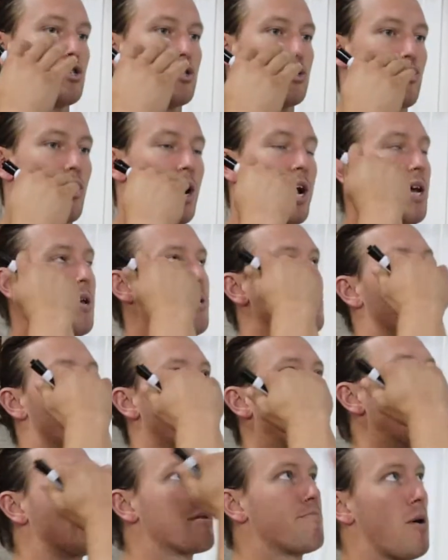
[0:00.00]

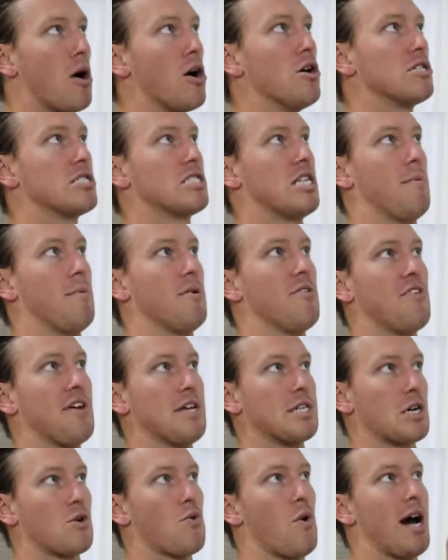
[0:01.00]
transposed some of
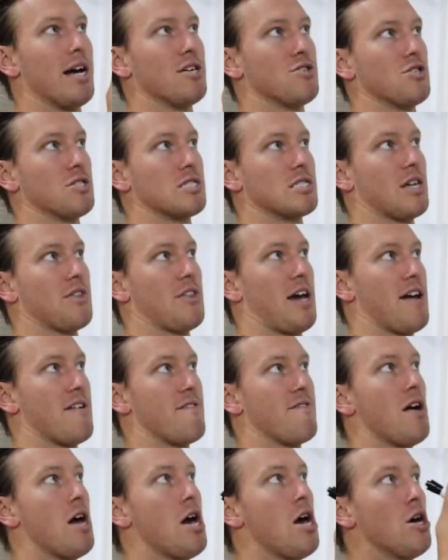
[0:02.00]
these equations that
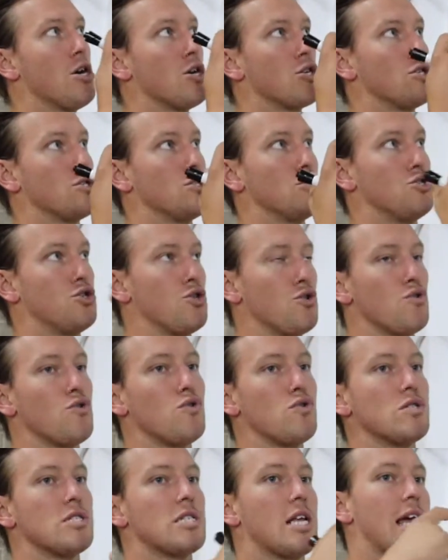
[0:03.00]
they've
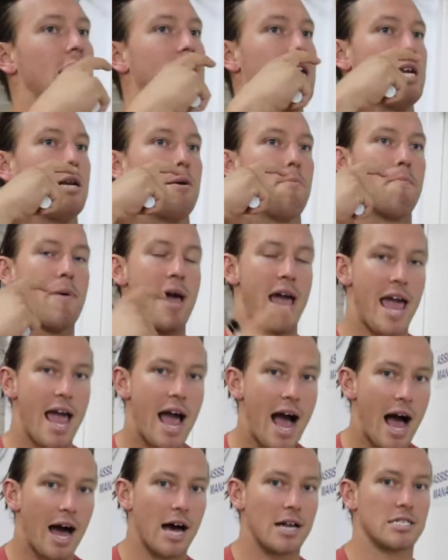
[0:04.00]
used in
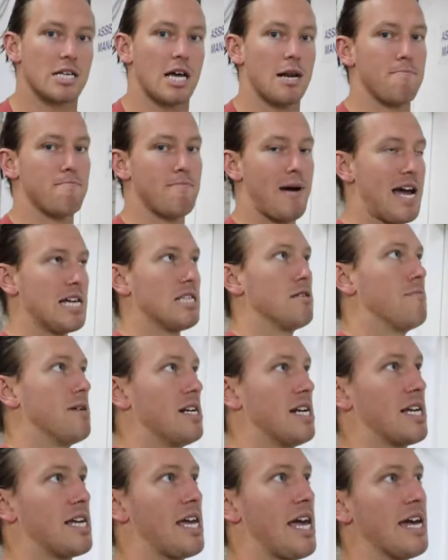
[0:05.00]
pounds and made them
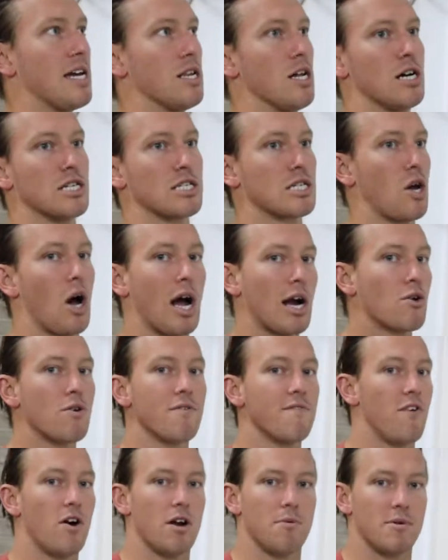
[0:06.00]
into kilos, because I
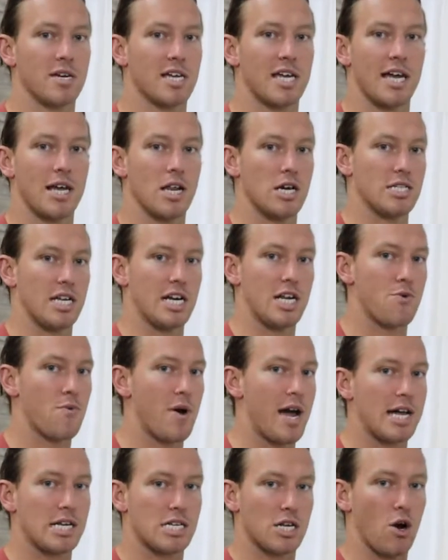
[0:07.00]
couldn't find them in kilos
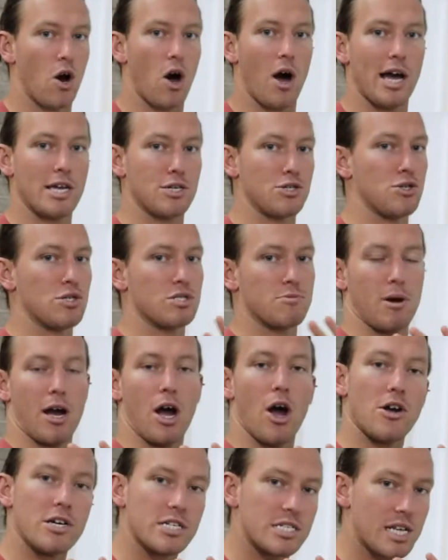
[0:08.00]
anywhere, so I used
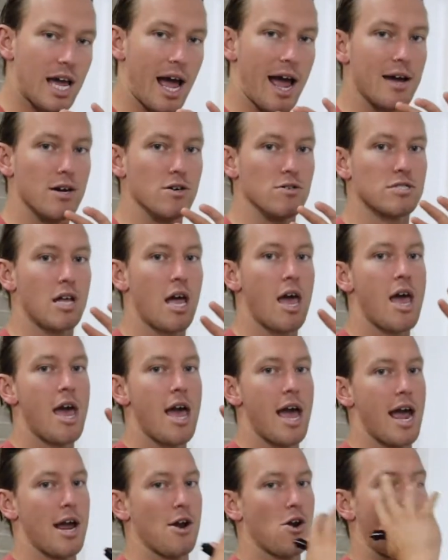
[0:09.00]
my own scales
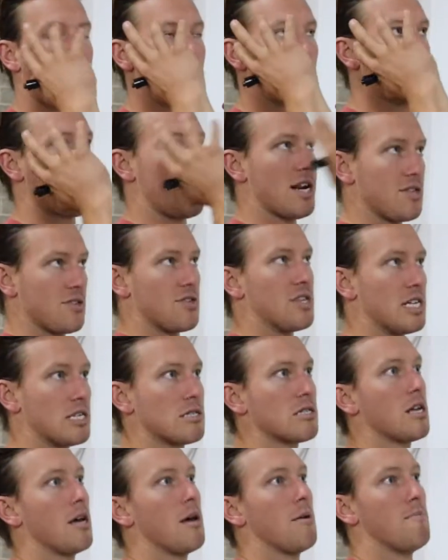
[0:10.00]
and I created
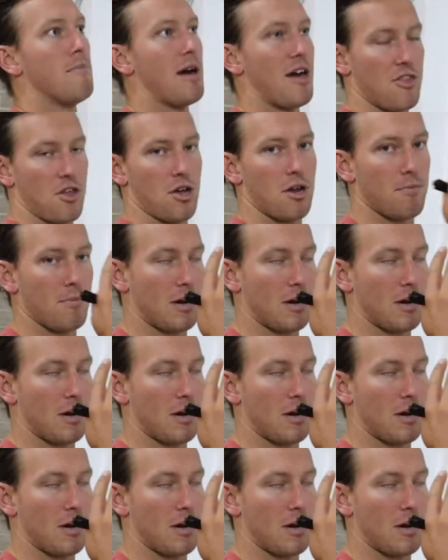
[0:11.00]
this method